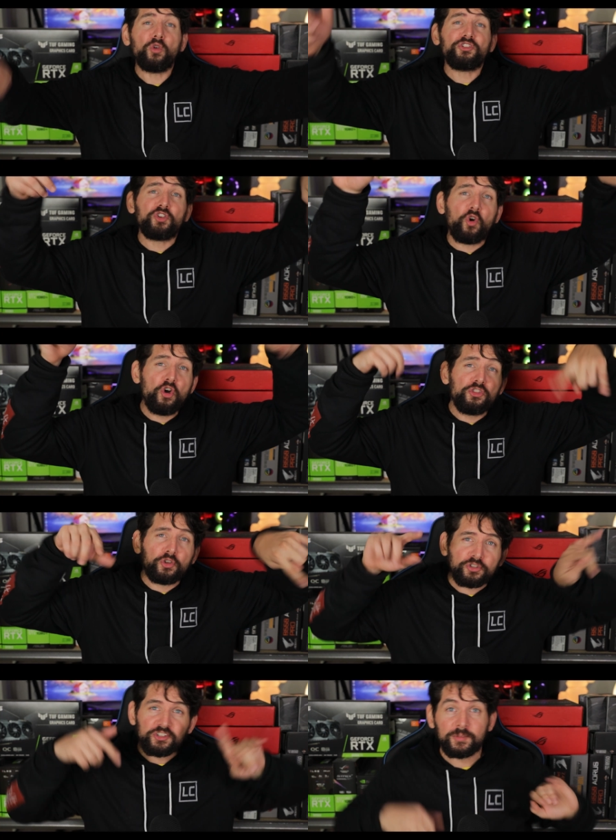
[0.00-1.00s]
also a
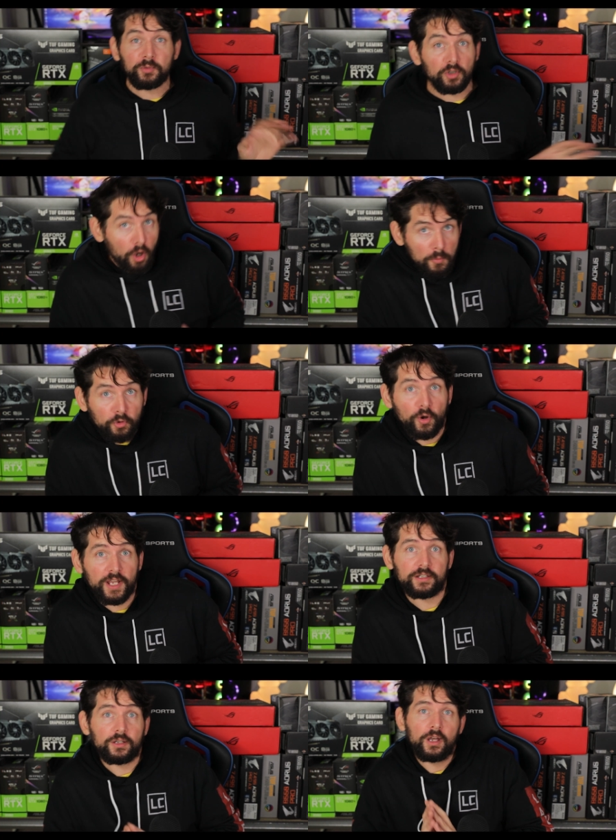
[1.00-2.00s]
noticeable
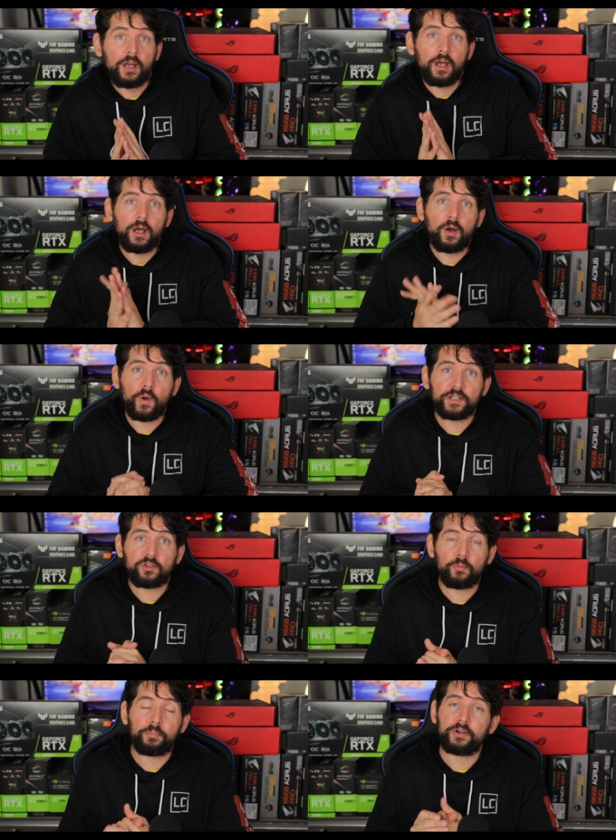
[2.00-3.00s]
upgrade when
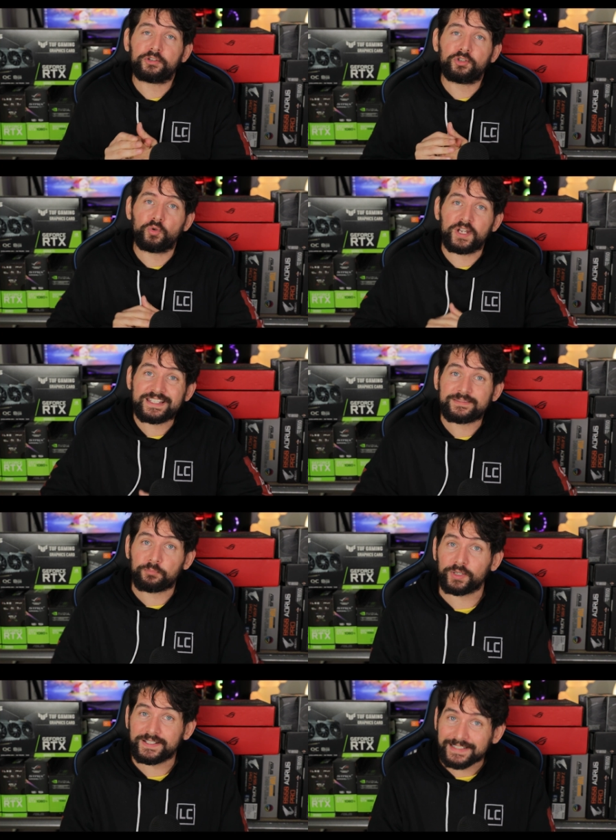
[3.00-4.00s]
compared to its
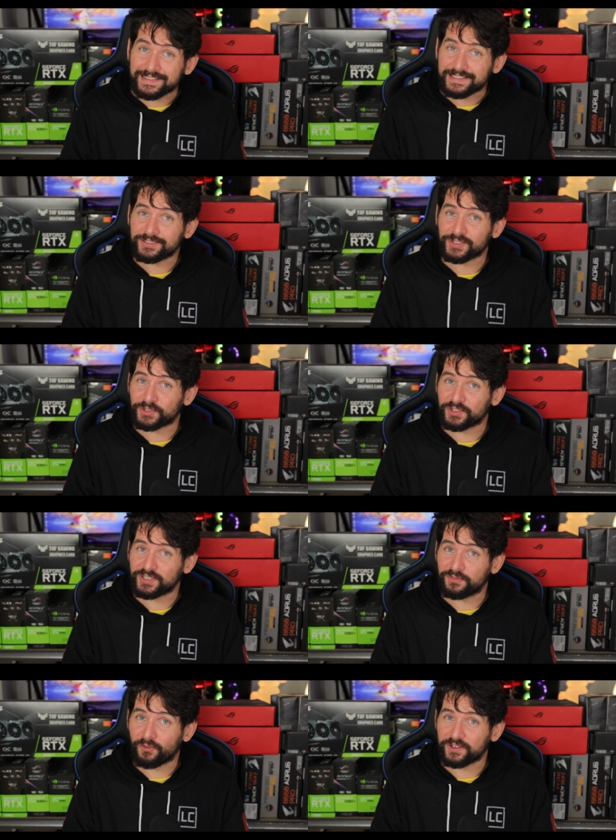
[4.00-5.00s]
predecessor, the
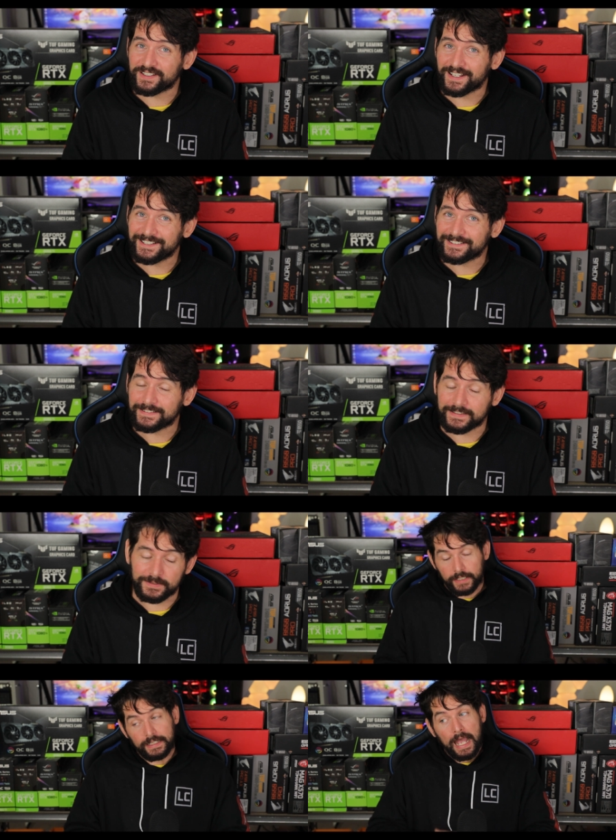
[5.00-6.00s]

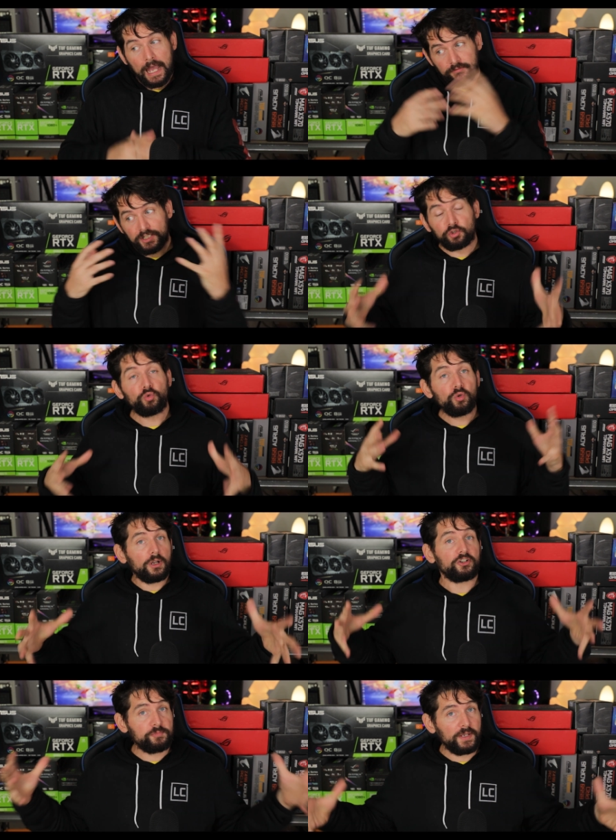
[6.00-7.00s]
Z490. And having two
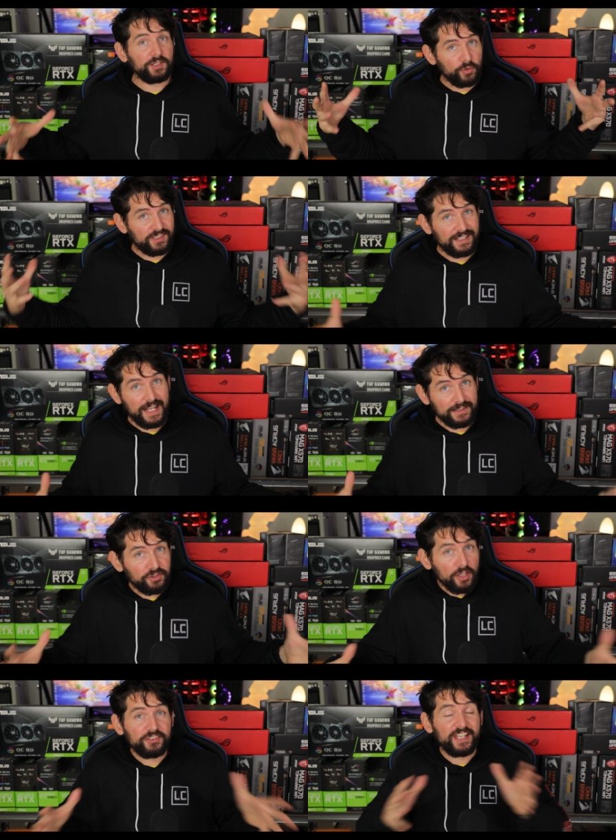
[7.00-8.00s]
large bandwidth LAN
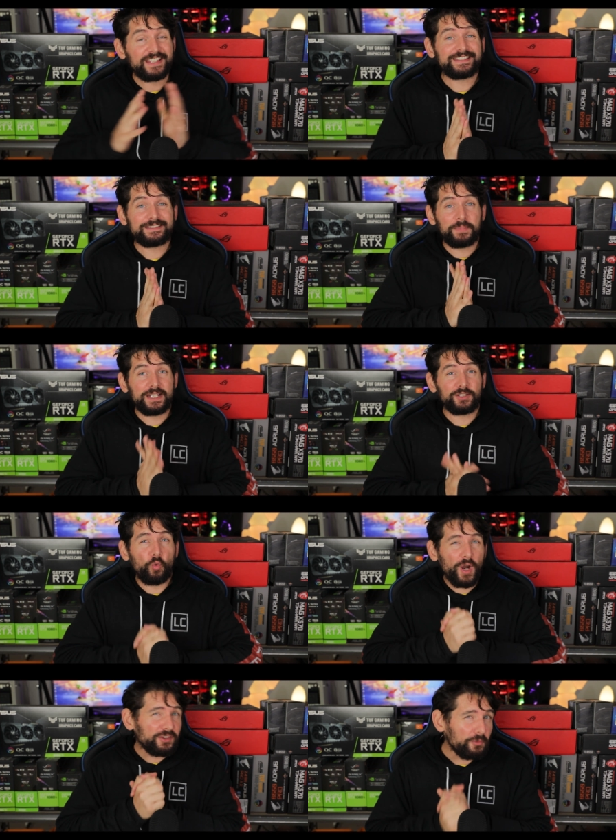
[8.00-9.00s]
does expand
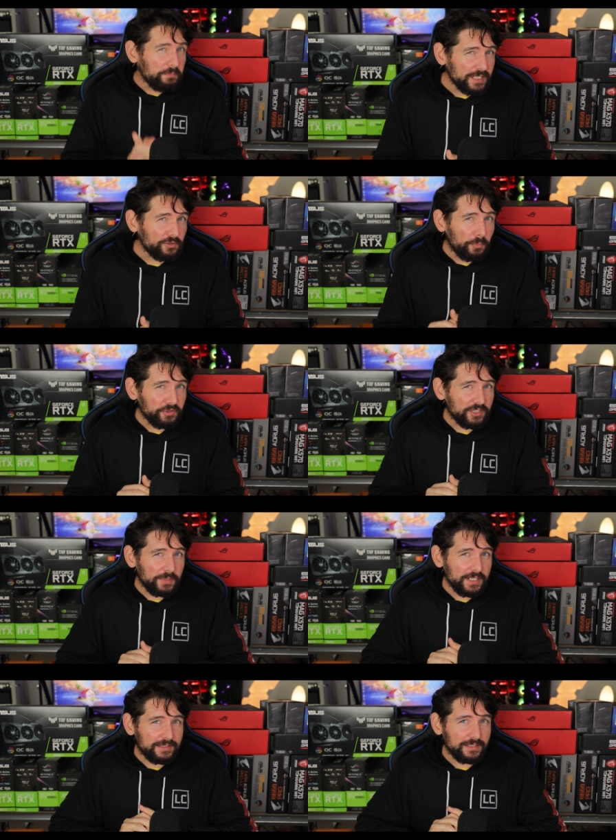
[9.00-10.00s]
quite a bit the
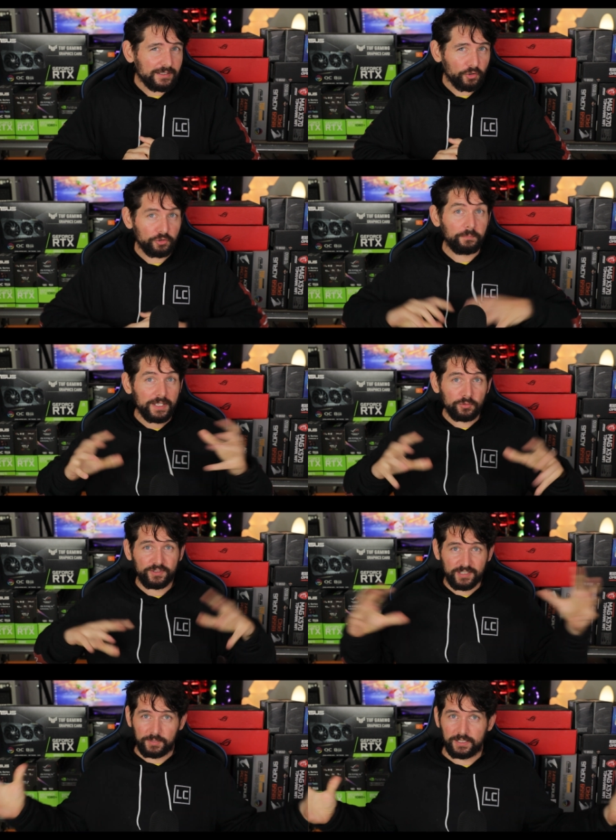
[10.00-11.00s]
possibility or the
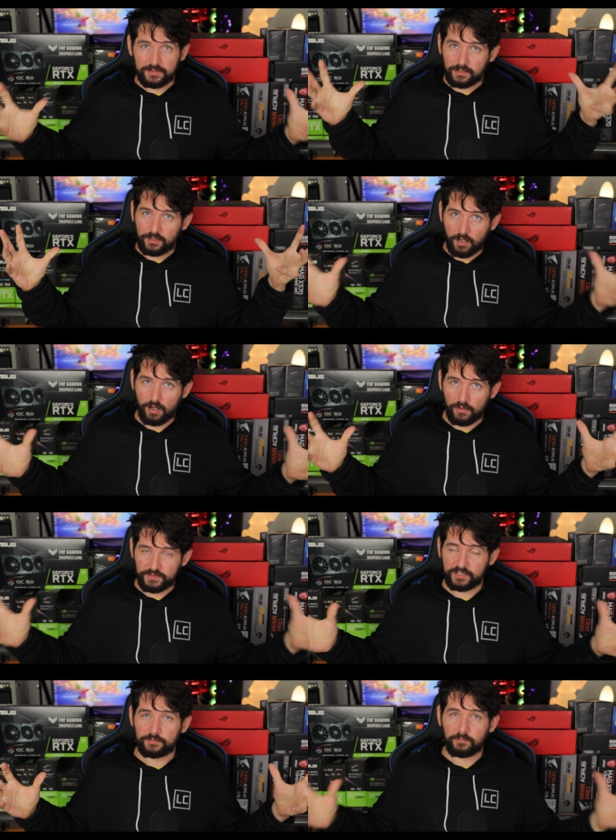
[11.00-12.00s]
bandwidth ability of
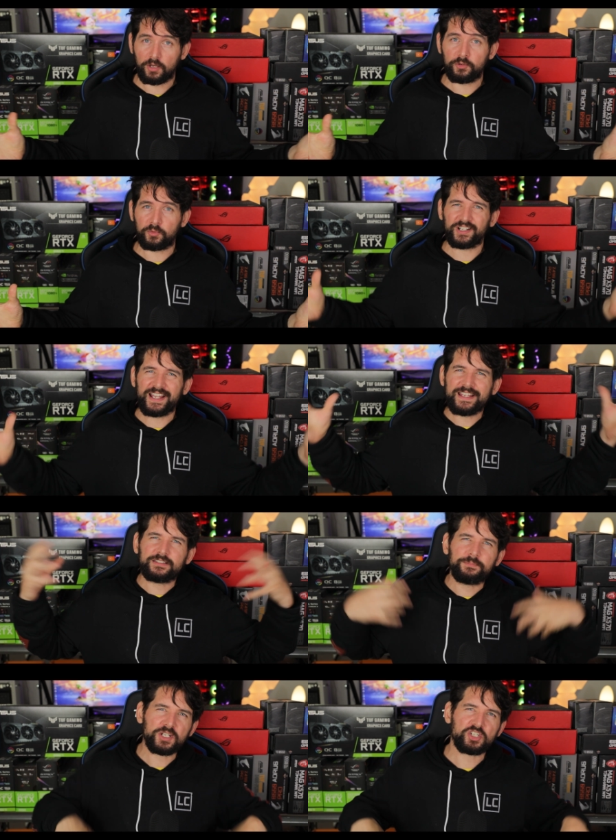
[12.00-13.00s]
this motherboard,
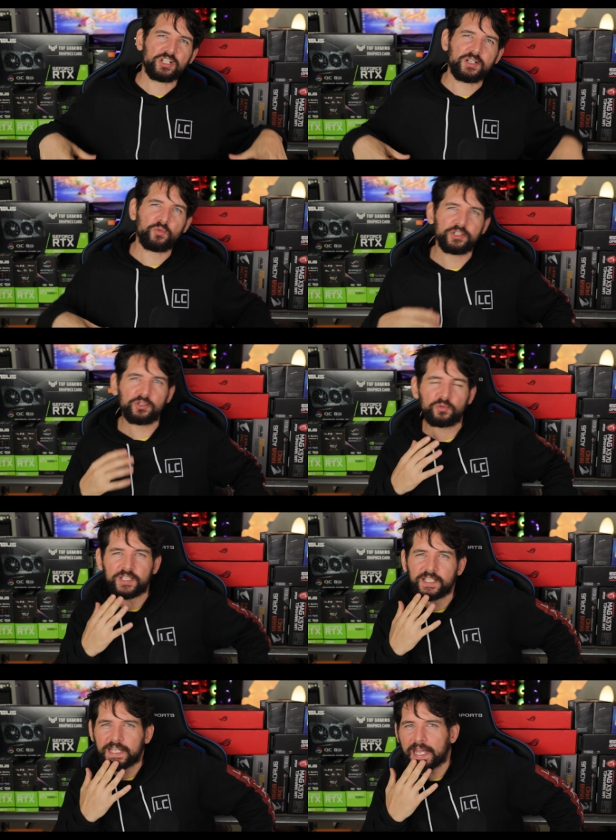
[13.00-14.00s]
especially when you're
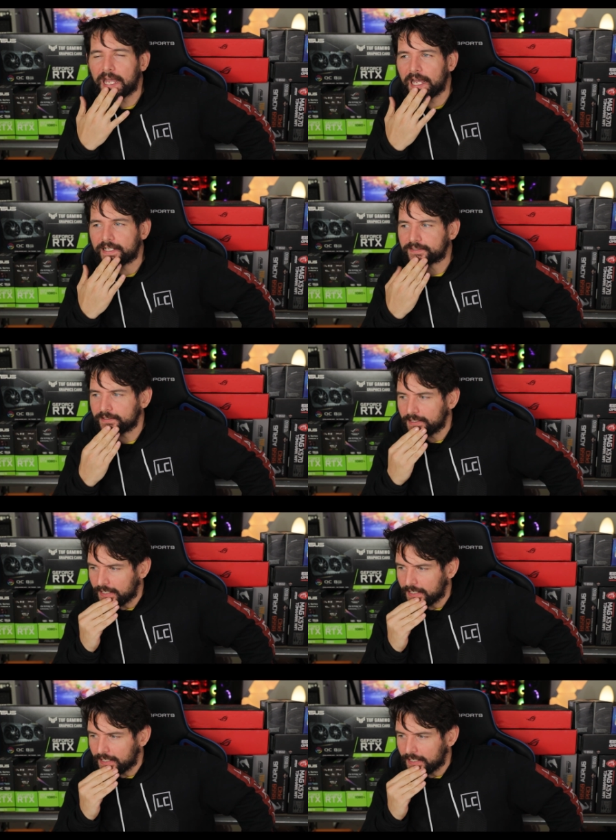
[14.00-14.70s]
looking at